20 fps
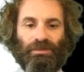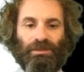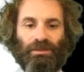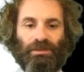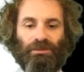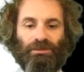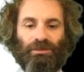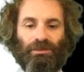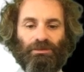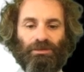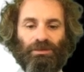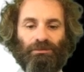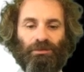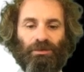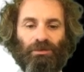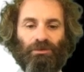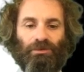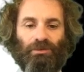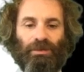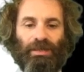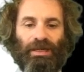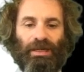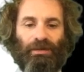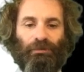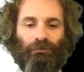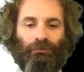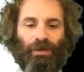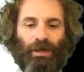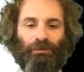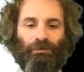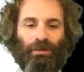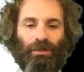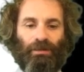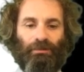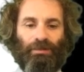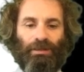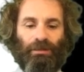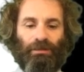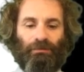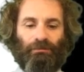So suppose we had a
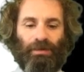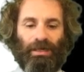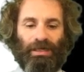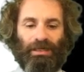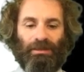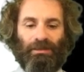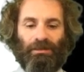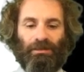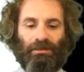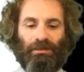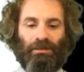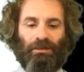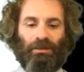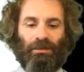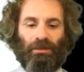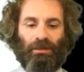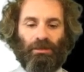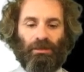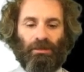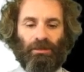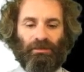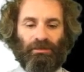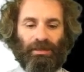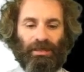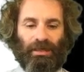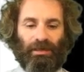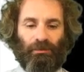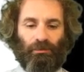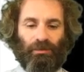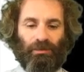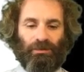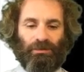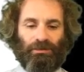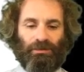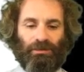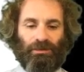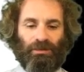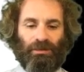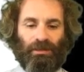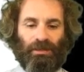5-element array that
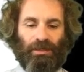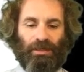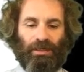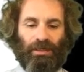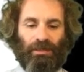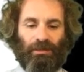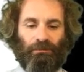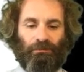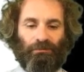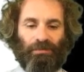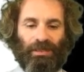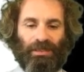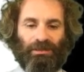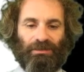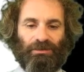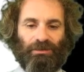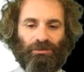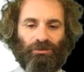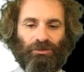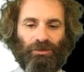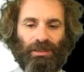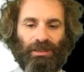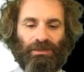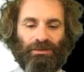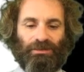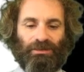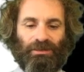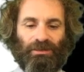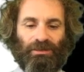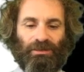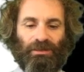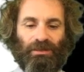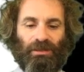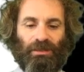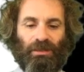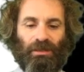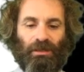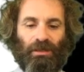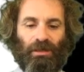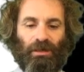was at a base address
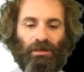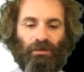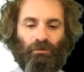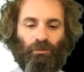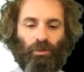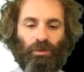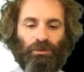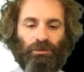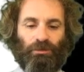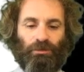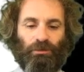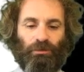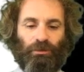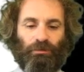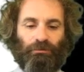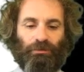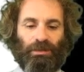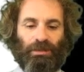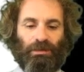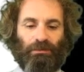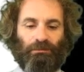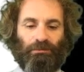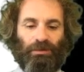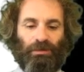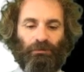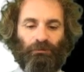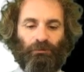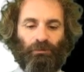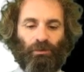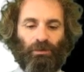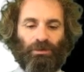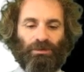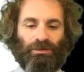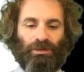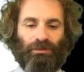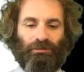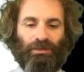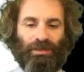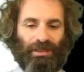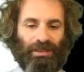of
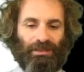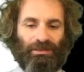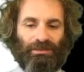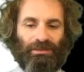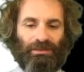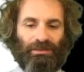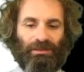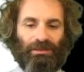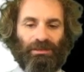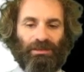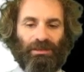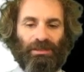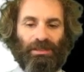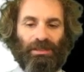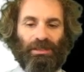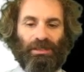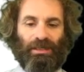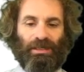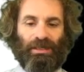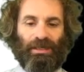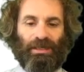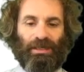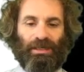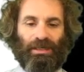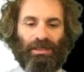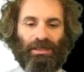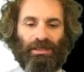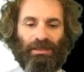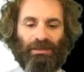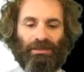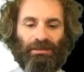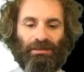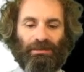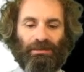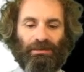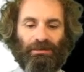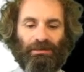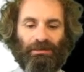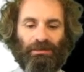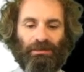123B478, and
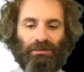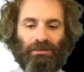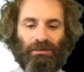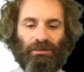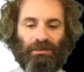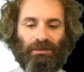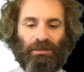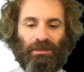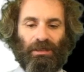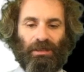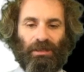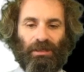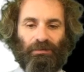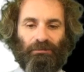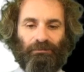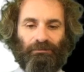that